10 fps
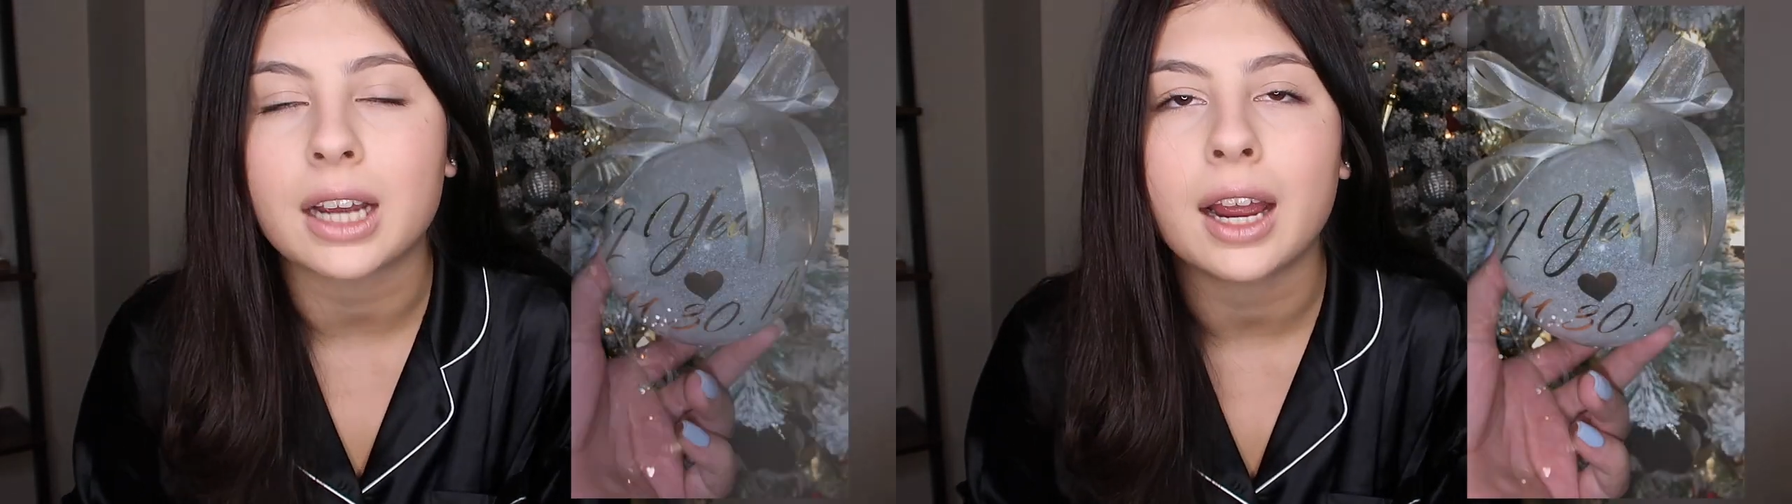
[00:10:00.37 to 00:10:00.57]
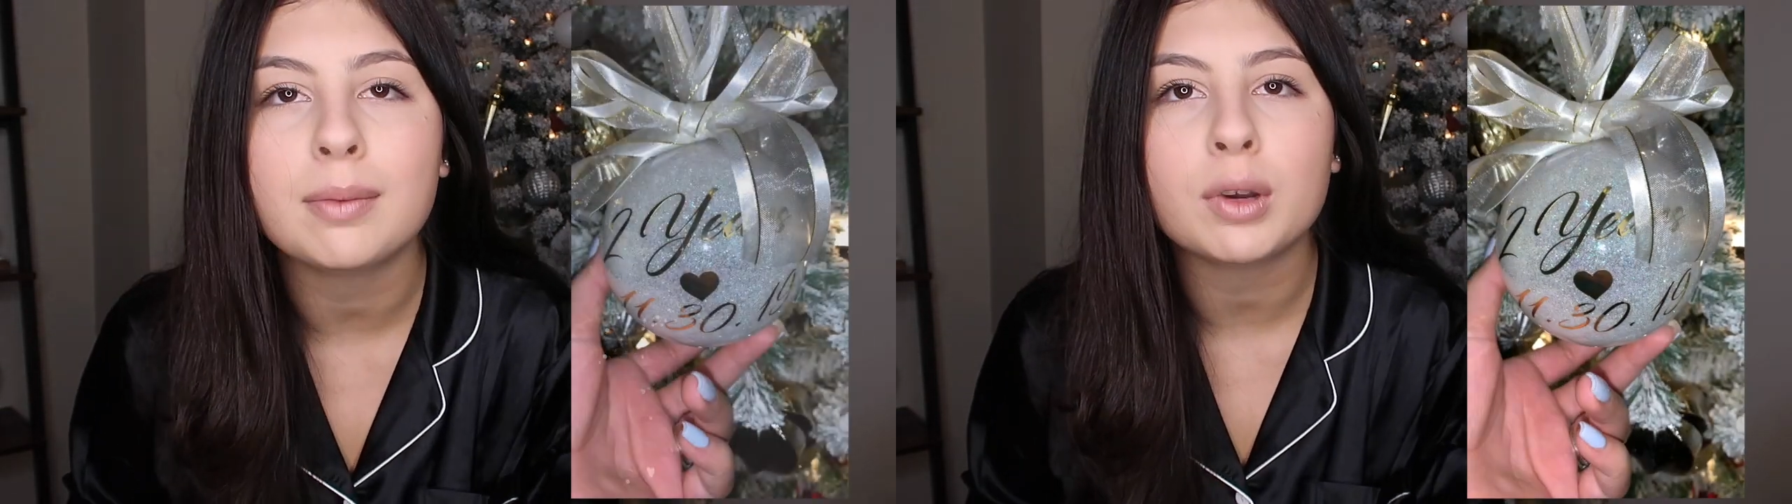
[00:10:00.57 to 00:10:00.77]

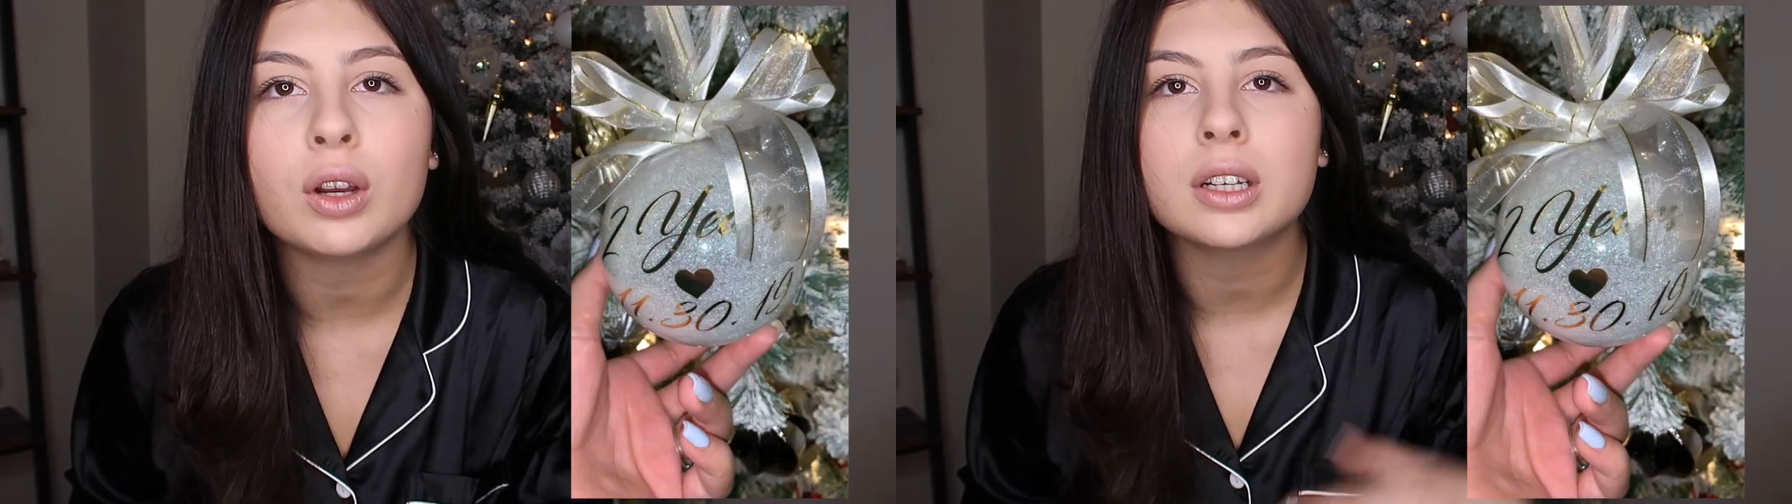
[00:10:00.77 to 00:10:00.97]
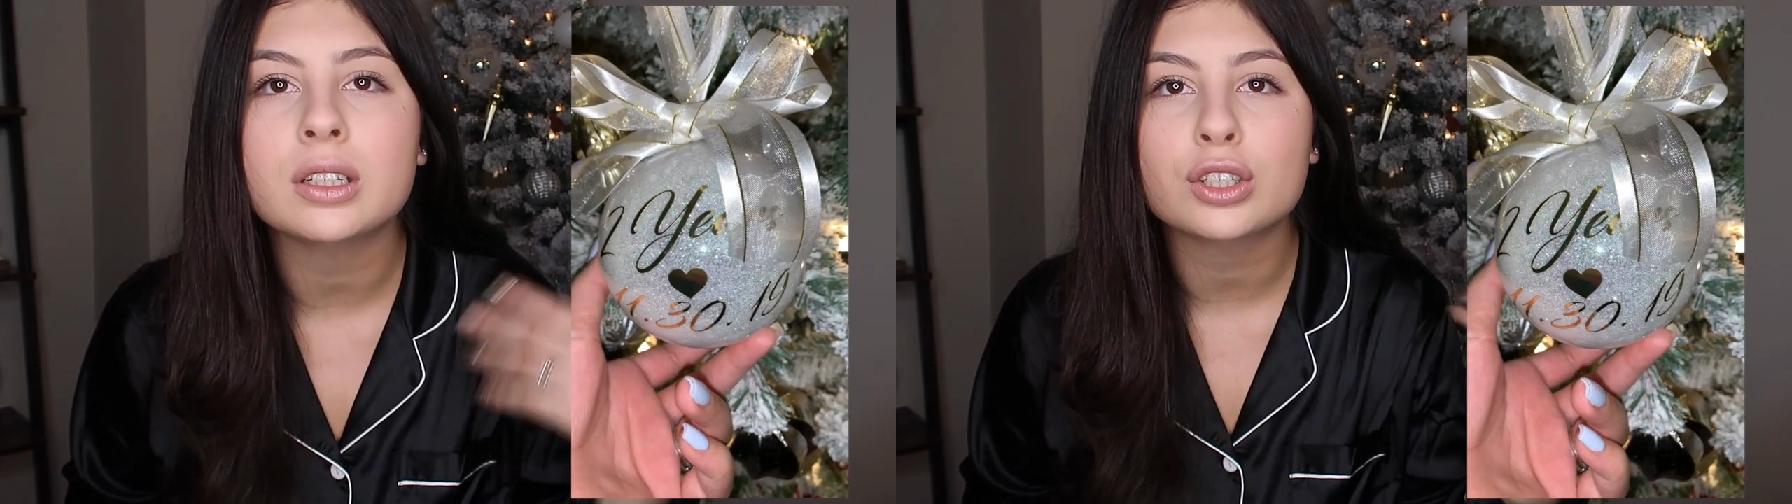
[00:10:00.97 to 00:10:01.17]
I'm
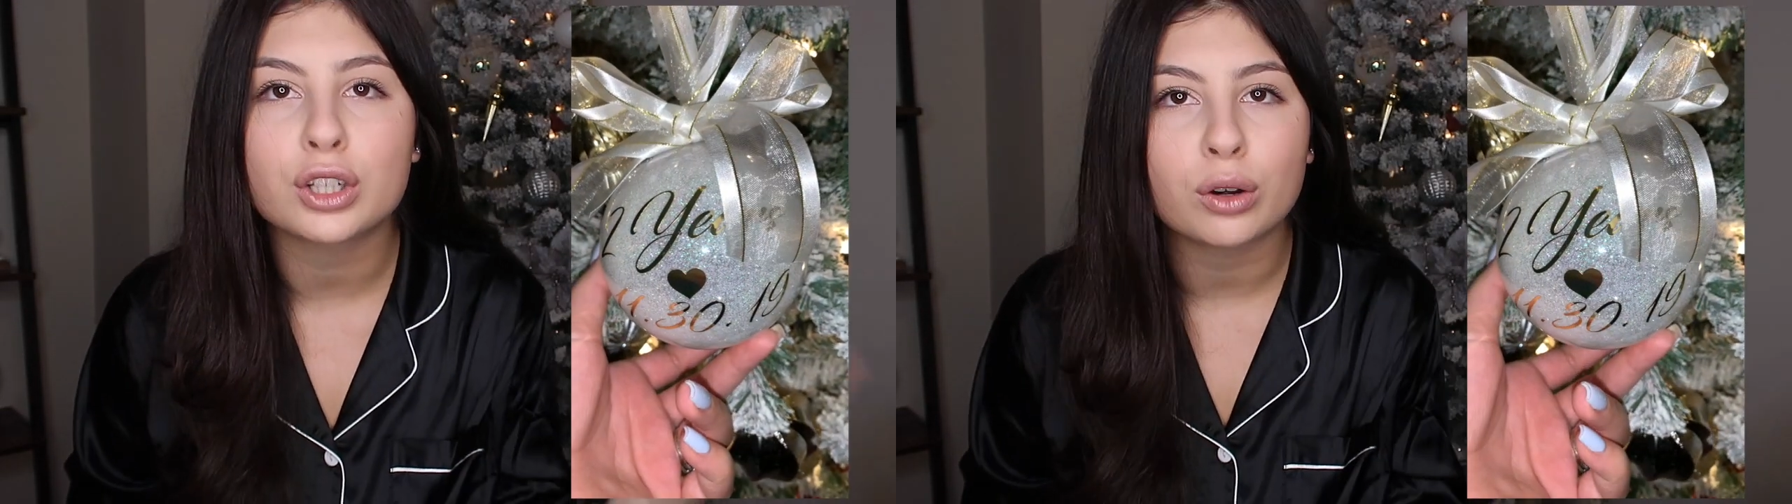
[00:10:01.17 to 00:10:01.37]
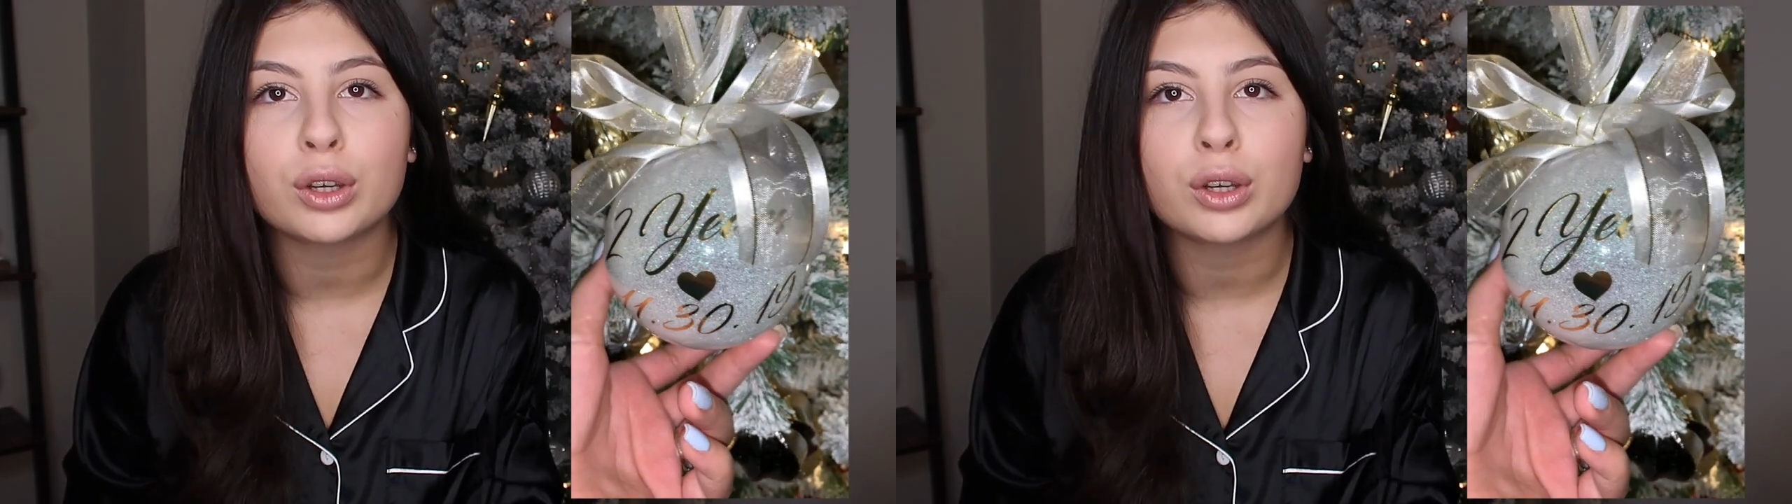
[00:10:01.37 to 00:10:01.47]
going to show